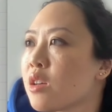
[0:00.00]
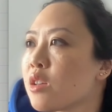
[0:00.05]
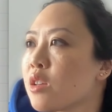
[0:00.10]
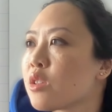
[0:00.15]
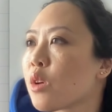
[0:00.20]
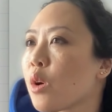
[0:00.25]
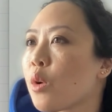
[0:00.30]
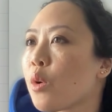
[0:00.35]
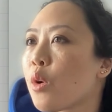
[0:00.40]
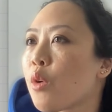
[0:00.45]

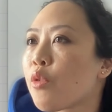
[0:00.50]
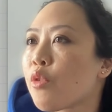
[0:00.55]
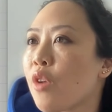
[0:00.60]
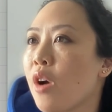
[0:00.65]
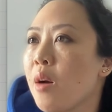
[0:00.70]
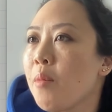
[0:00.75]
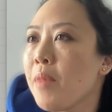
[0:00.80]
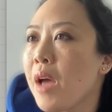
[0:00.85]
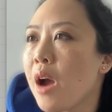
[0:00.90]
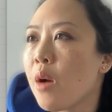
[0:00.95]
So
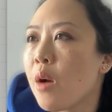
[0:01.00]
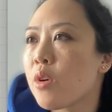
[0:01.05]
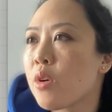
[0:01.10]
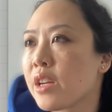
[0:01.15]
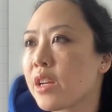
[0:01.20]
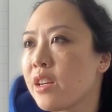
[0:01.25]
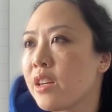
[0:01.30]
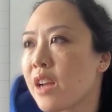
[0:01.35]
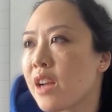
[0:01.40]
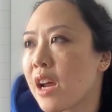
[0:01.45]
from our
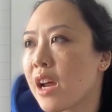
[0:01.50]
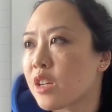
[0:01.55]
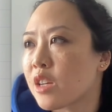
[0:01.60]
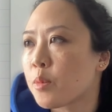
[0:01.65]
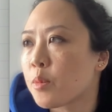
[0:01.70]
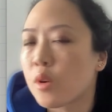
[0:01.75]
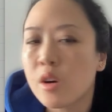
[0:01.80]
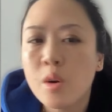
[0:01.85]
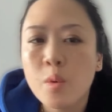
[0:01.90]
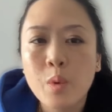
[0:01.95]
data
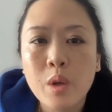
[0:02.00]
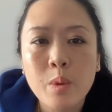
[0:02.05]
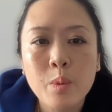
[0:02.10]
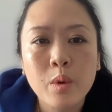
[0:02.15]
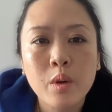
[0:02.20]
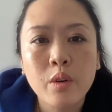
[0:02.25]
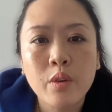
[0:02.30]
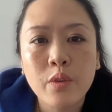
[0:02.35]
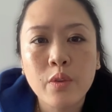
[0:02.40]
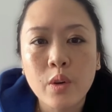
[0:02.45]
dashboard, we
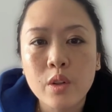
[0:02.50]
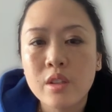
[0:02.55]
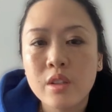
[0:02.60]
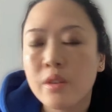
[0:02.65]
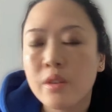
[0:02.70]
will first